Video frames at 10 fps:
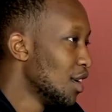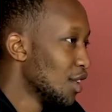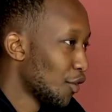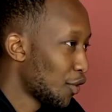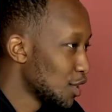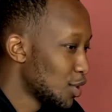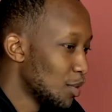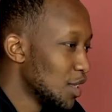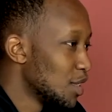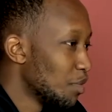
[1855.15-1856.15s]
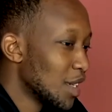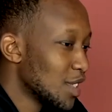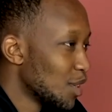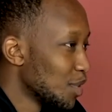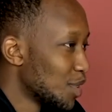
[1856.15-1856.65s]
You know? The first 2 weeks,
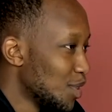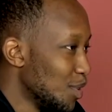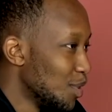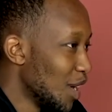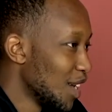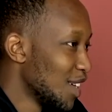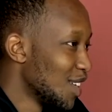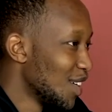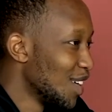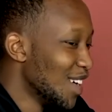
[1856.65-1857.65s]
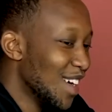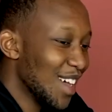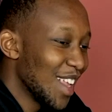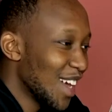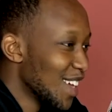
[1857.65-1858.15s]
man didn't know what to do, right? You know,
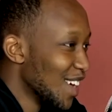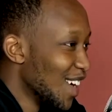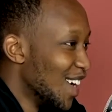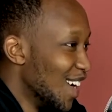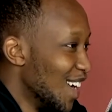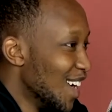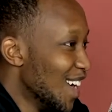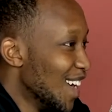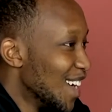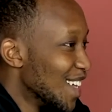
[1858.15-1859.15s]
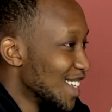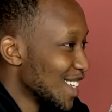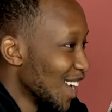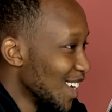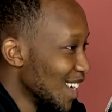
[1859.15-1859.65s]
like, yo,
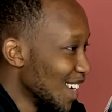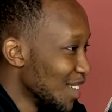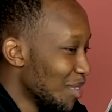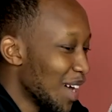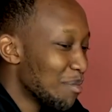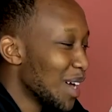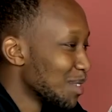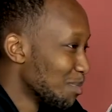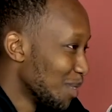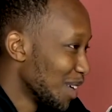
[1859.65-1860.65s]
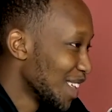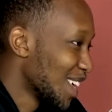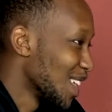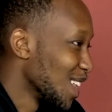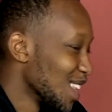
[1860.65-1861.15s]
is this all year? Man's
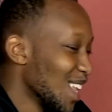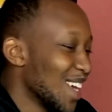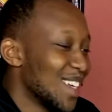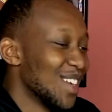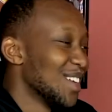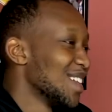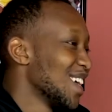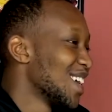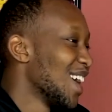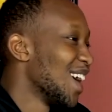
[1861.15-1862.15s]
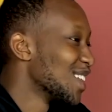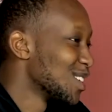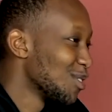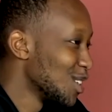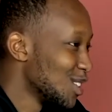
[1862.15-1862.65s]
like, you know, like got
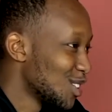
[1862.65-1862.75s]
all the